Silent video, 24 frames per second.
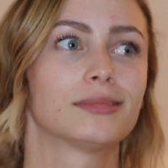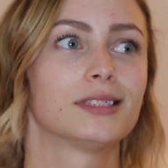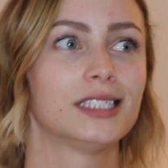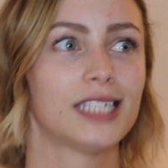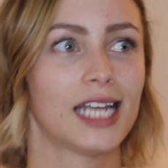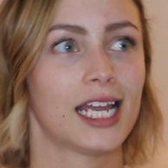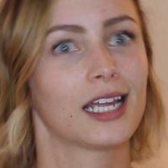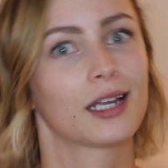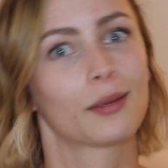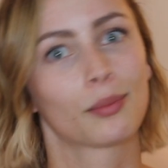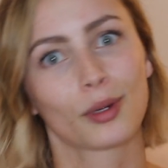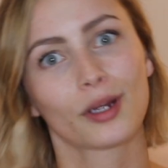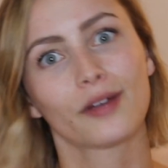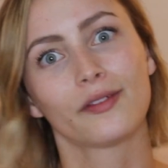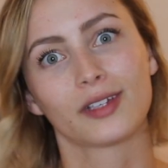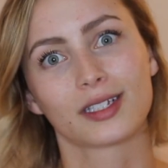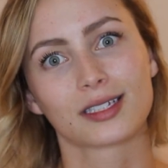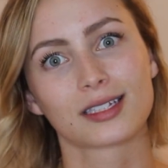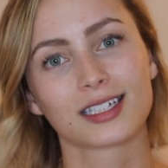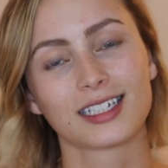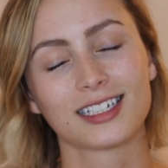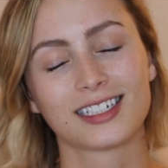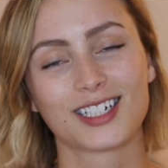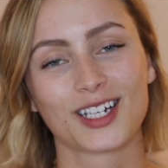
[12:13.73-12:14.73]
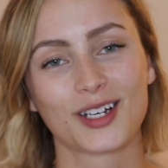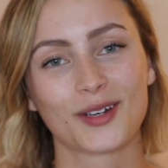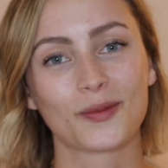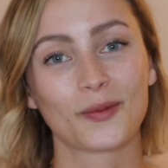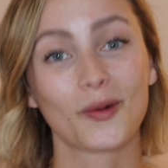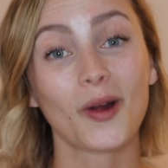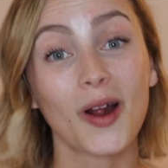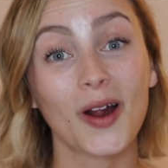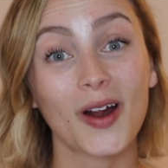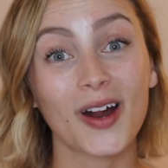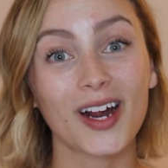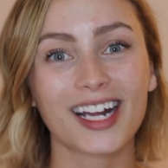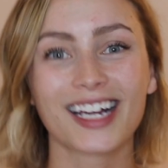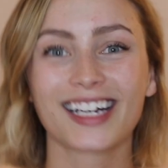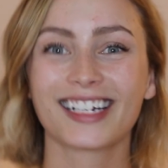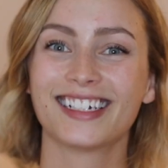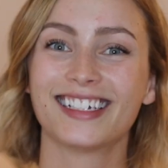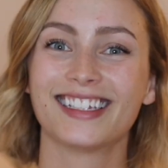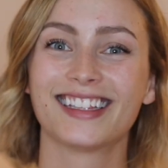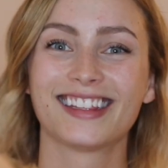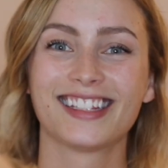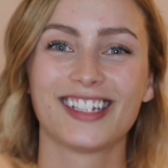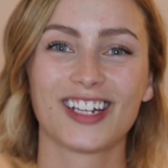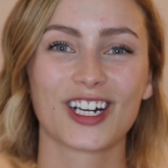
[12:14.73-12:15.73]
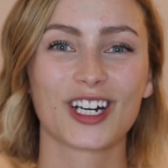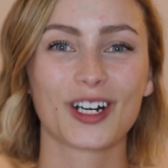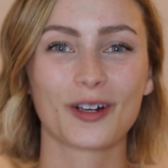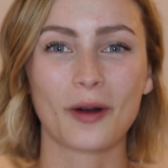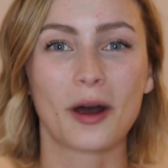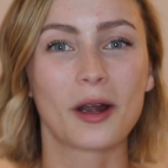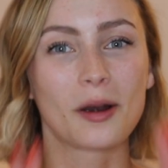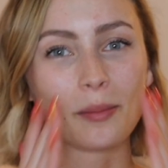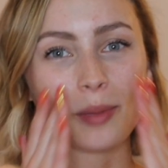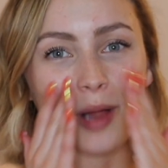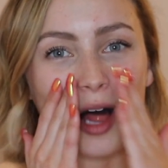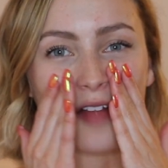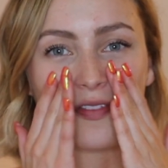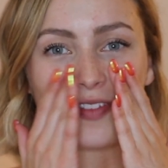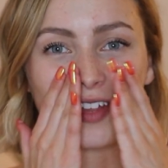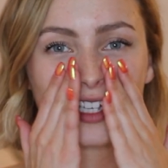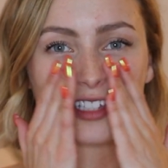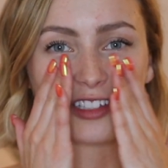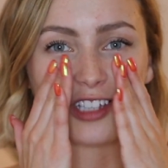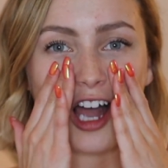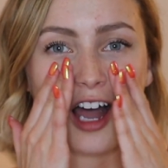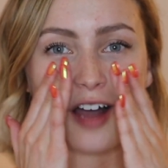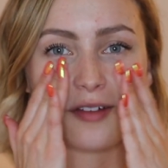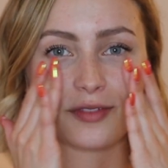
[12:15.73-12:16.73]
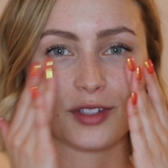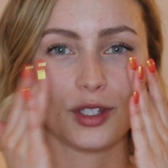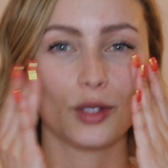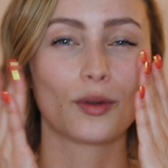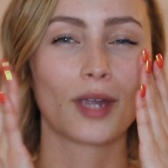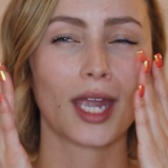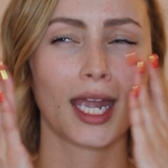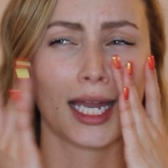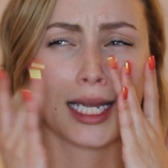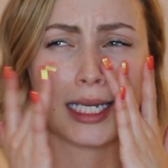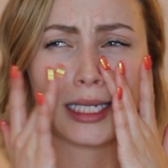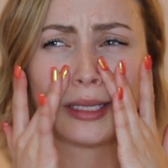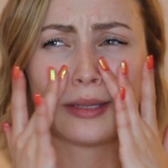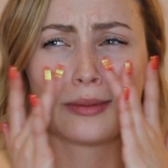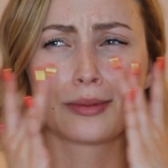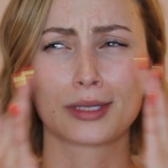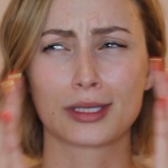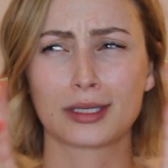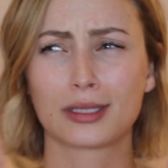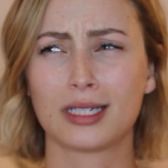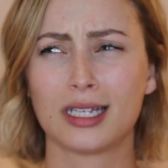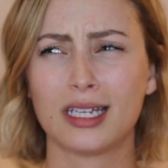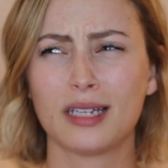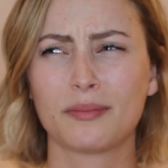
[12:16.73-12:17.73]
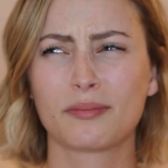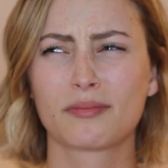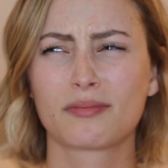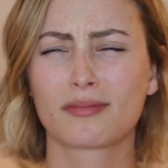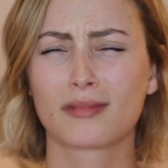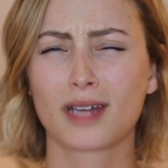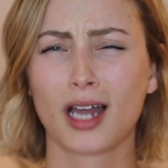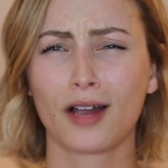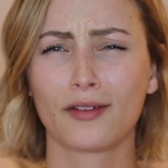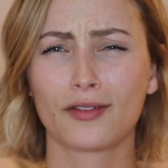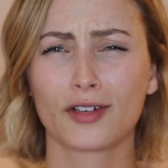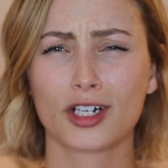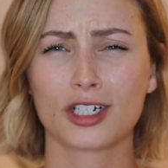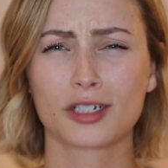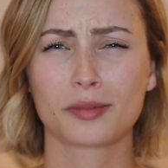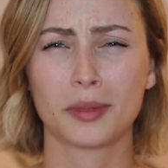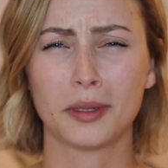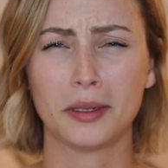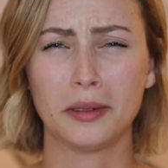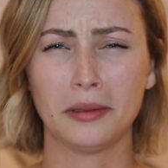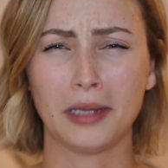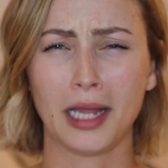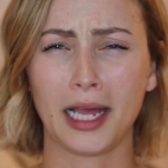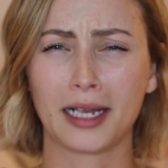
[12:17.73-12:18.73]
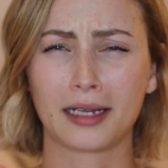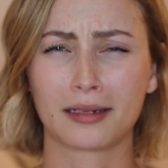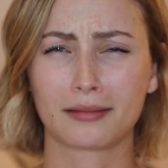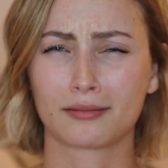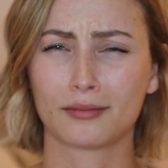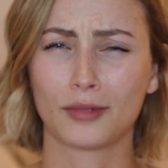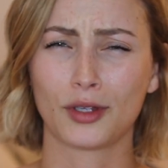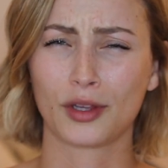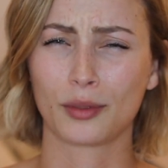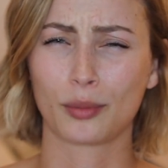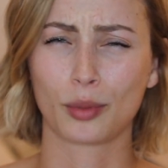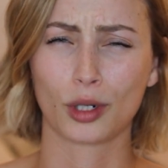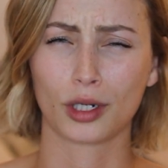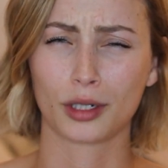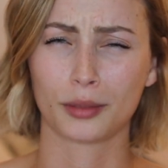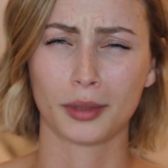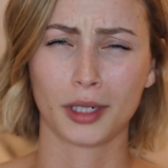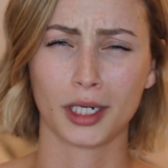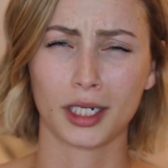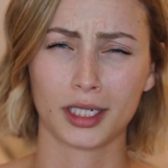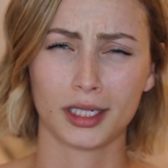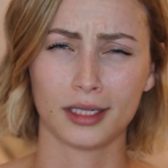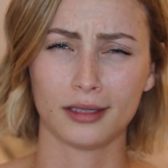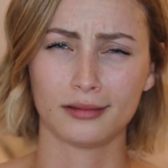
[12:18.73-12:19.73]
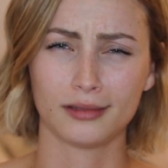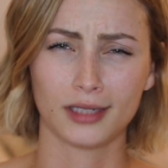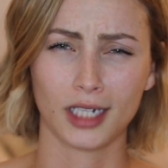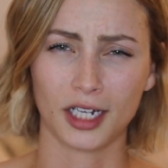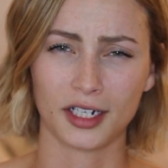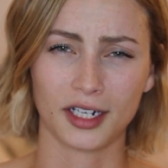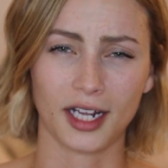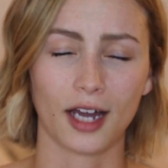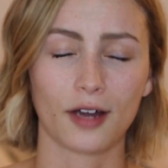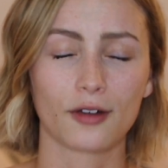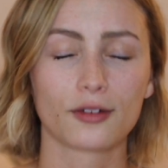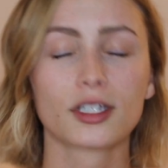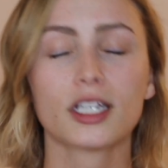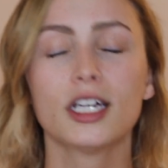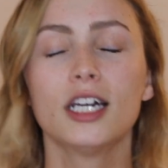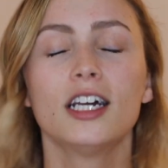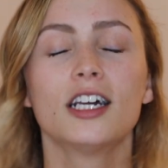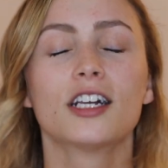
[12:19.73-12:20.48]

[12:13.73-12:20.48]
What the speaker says: take previously didn't work, you're gonna wanna blot things off. You can use seat covers, but like with a porta potty, not down.